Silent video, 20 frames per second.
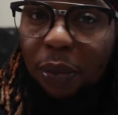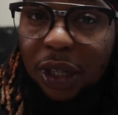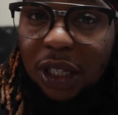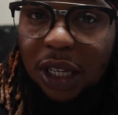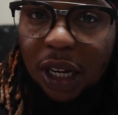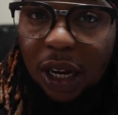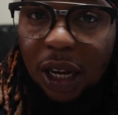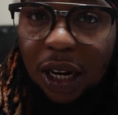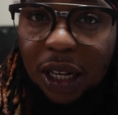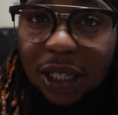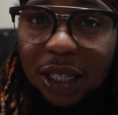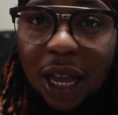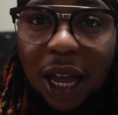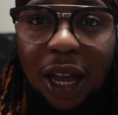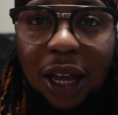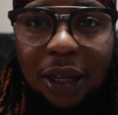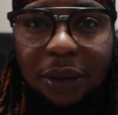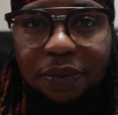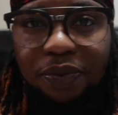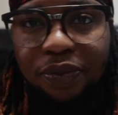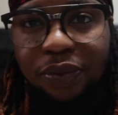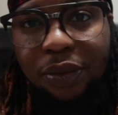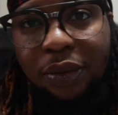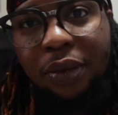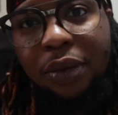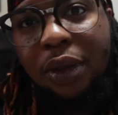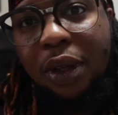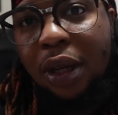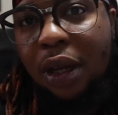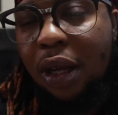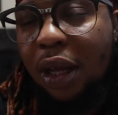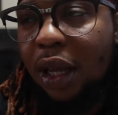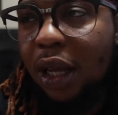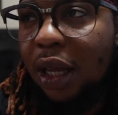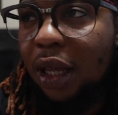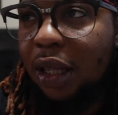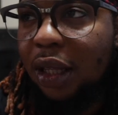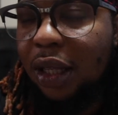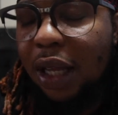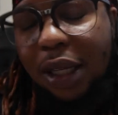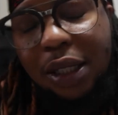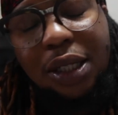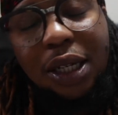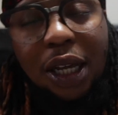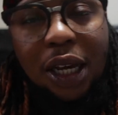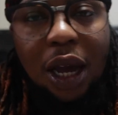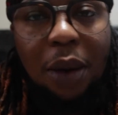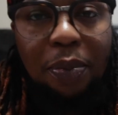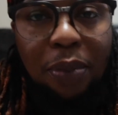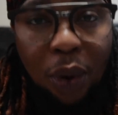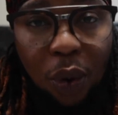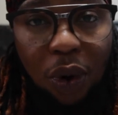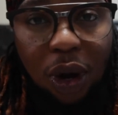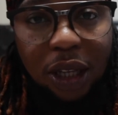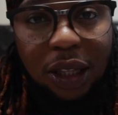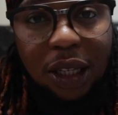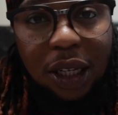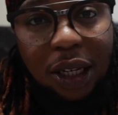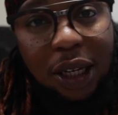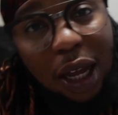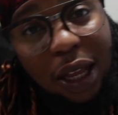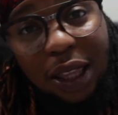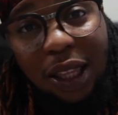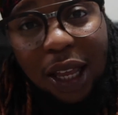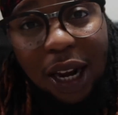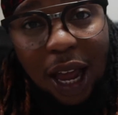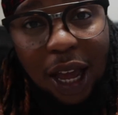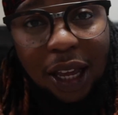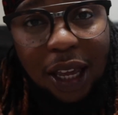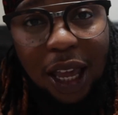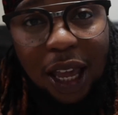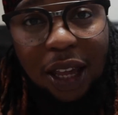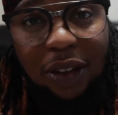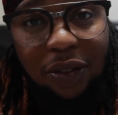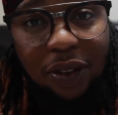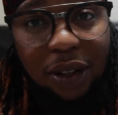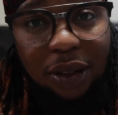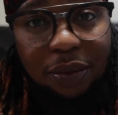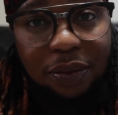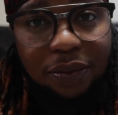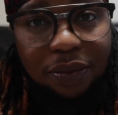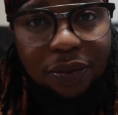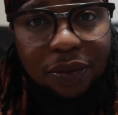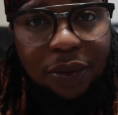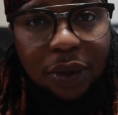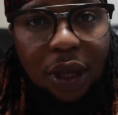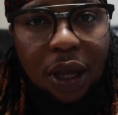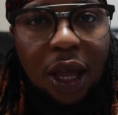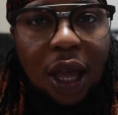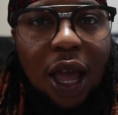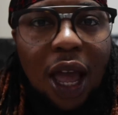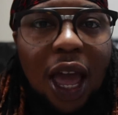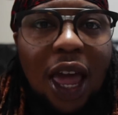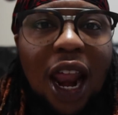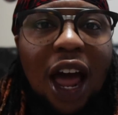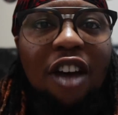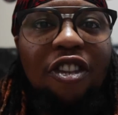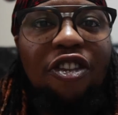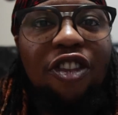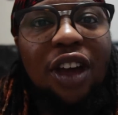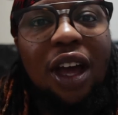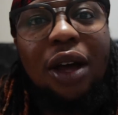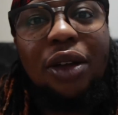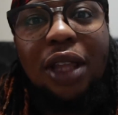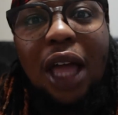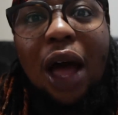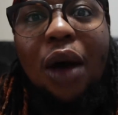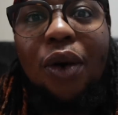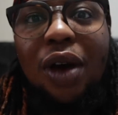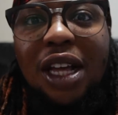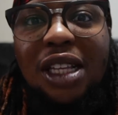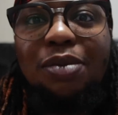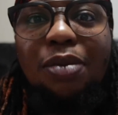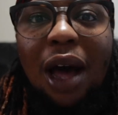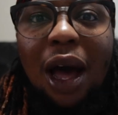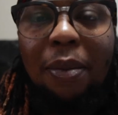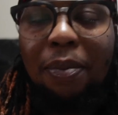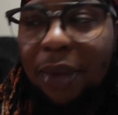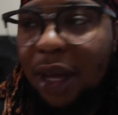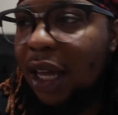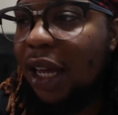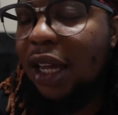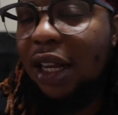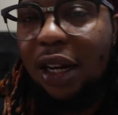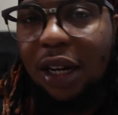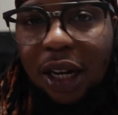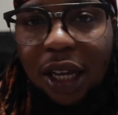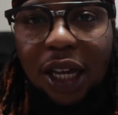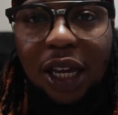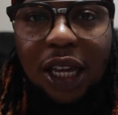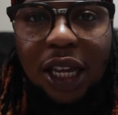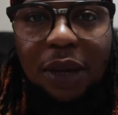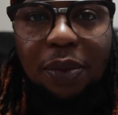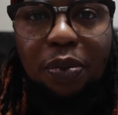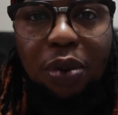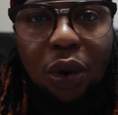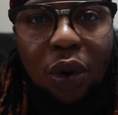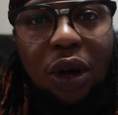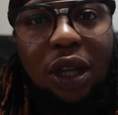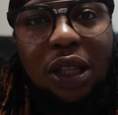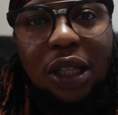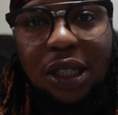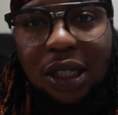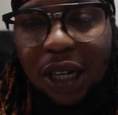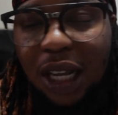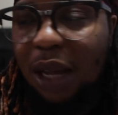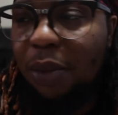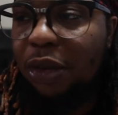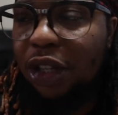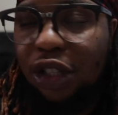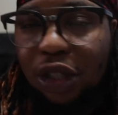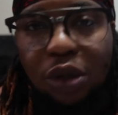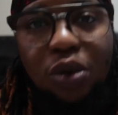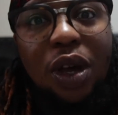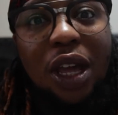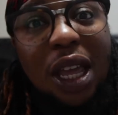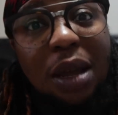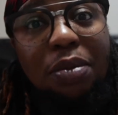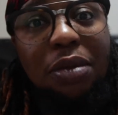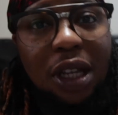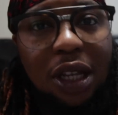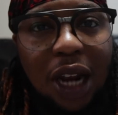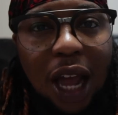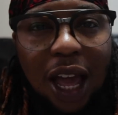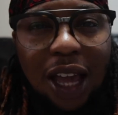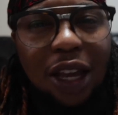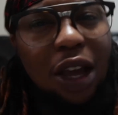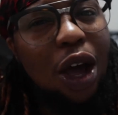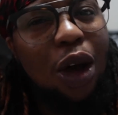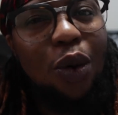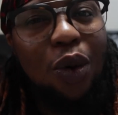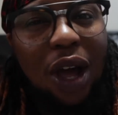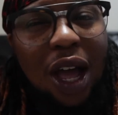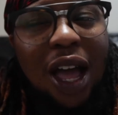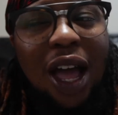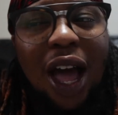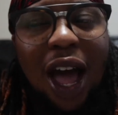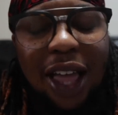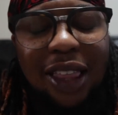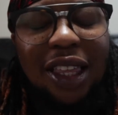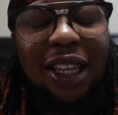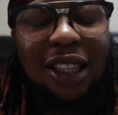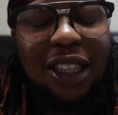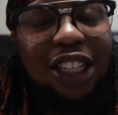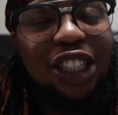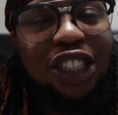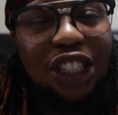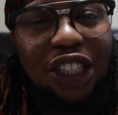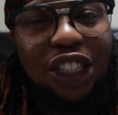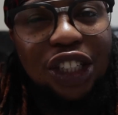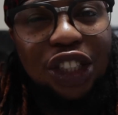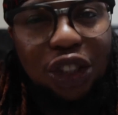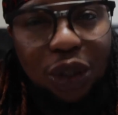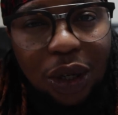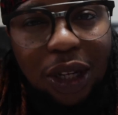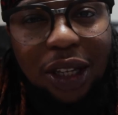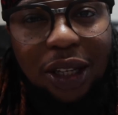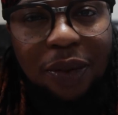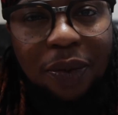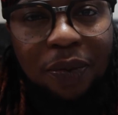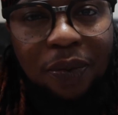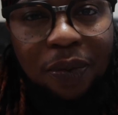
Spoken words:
particular time, this nigga pawned the gun that I gave him, and I found out because my man, the nigga he pawned the slammer to, hit me like, yo, I think this your joint.